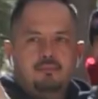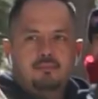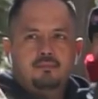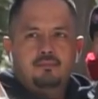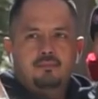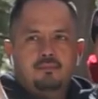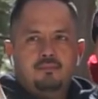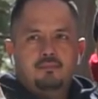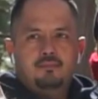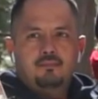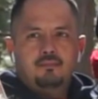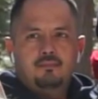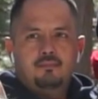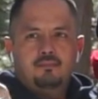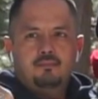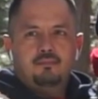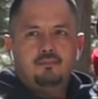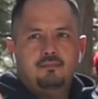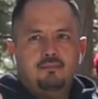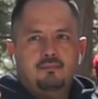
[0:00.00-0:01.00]

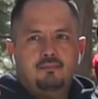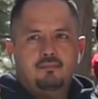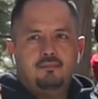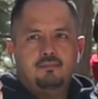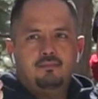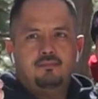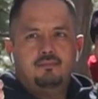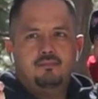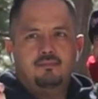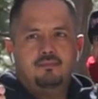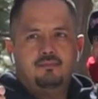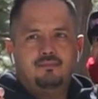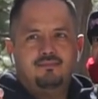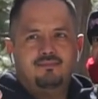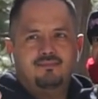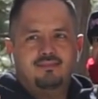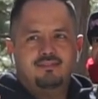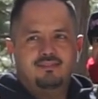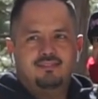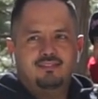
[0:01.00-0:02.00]

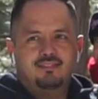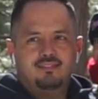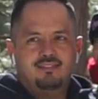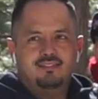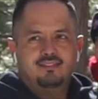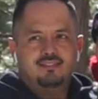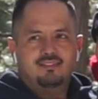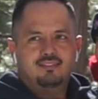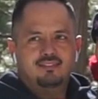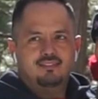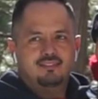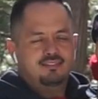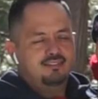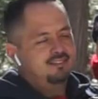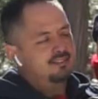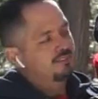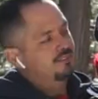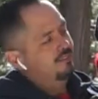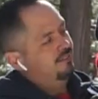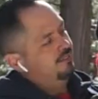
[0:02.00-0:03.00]

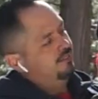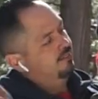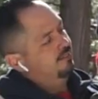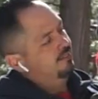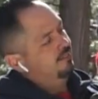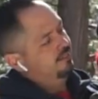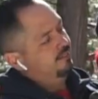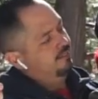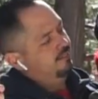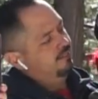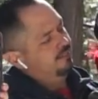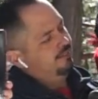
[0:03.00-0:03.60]
(no one is talking)